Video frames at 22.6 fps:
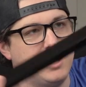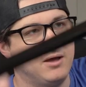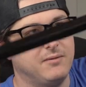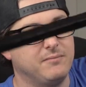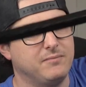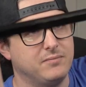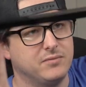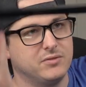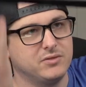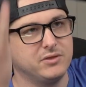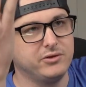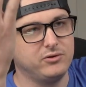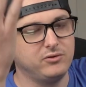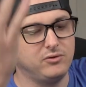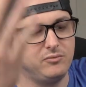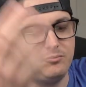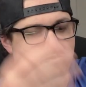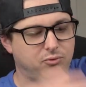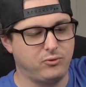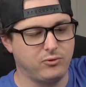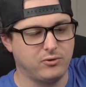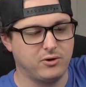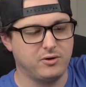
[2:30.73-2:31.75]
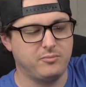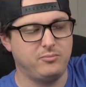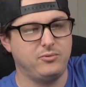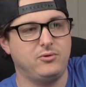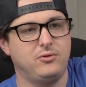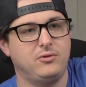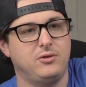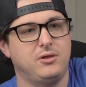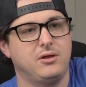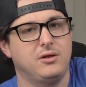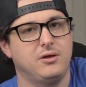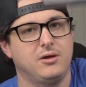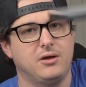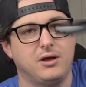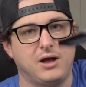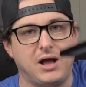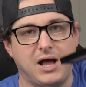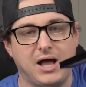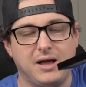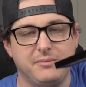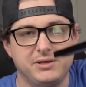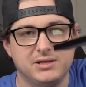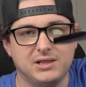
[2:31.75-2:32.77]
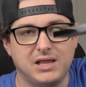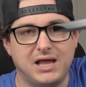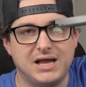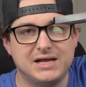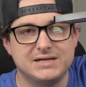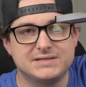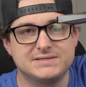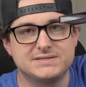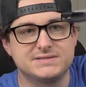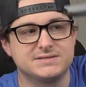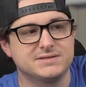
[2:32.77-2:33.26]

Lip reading: Little portable hobby lights.